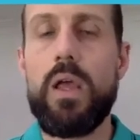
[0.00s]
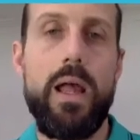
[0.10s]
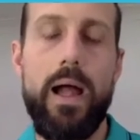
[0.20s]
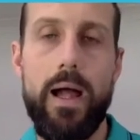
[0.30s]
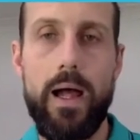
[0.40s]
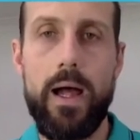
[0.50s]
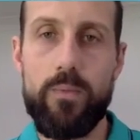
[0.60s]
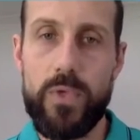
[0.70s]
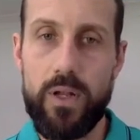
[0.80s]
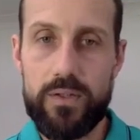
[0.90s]

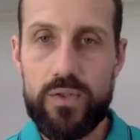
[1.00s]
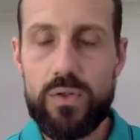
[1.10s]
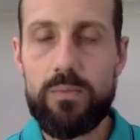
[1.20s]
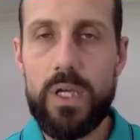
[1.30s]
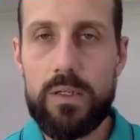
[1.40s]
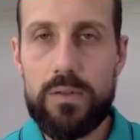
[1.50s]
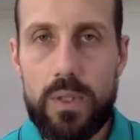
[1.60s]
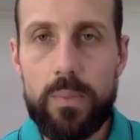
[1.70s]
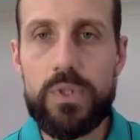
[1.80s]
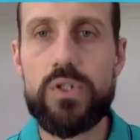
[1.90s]
there's tremendous
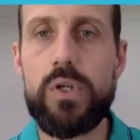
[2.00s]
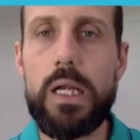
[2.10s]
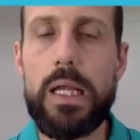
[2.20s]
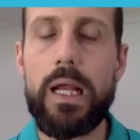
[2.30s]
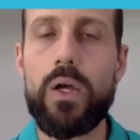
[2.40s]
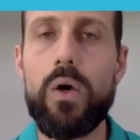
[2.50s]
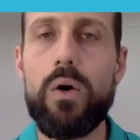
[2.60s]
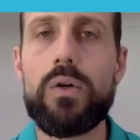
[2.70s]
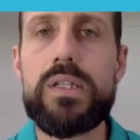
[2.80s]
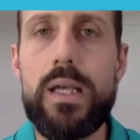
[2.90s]
opportunity, and
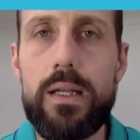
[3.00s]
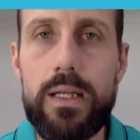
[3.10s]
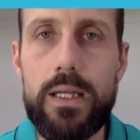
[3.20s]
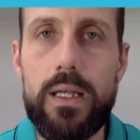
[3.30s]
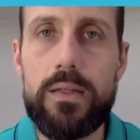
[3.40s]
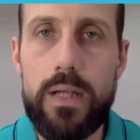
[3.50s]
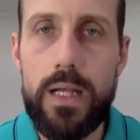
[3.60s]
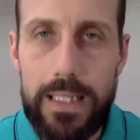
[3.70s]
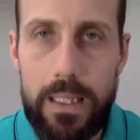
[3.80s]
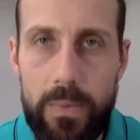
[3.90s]
content is
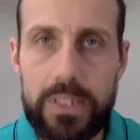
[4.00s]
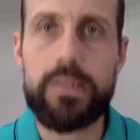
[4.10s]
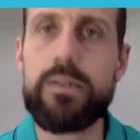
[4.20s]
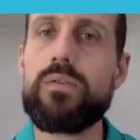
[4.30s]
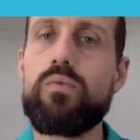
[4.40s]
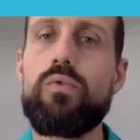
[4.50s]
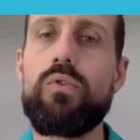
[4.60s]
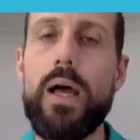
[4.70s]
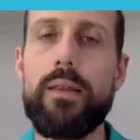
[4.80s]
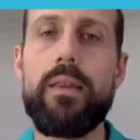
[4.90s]
limitless. It's
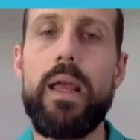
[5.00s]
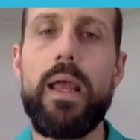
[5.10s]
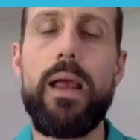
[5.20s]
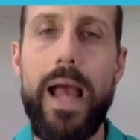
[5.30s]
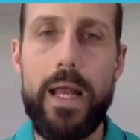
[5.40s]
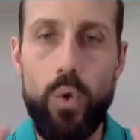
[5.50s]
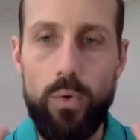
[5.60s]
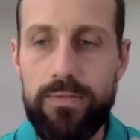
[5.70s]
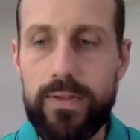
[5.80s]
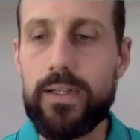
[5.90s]
right there at your
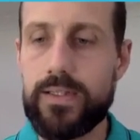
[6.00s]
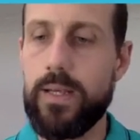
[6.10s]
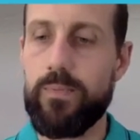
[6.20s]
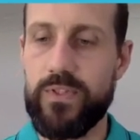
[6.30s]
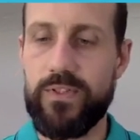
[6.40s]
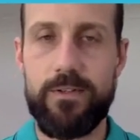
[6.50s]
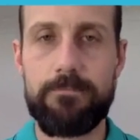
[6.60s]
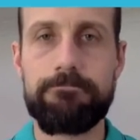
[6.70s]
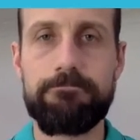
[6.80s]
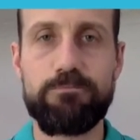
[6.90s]

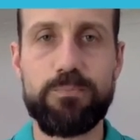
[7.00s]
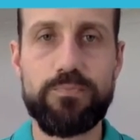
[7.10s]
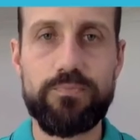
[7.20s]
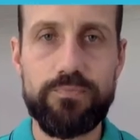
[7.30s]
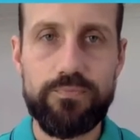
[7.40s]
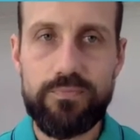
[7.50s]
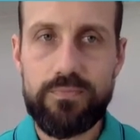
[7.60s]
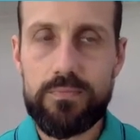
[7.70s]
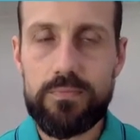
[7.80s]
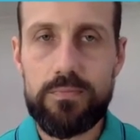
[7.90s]
fingertips.
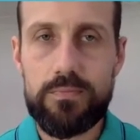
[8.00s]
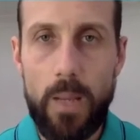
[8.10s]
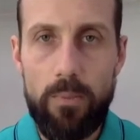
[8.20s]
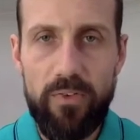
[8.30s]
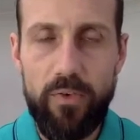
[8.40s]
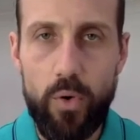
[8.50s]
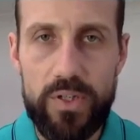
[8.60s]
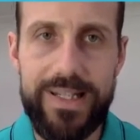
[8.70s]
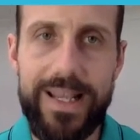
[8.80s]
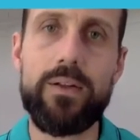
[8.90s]
Number 4
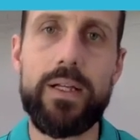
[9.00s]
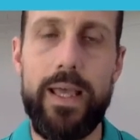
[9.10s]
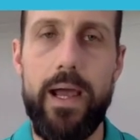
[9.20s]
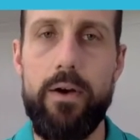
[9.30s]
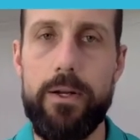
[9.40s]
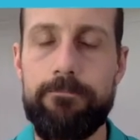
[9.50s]
is dangle a carrot.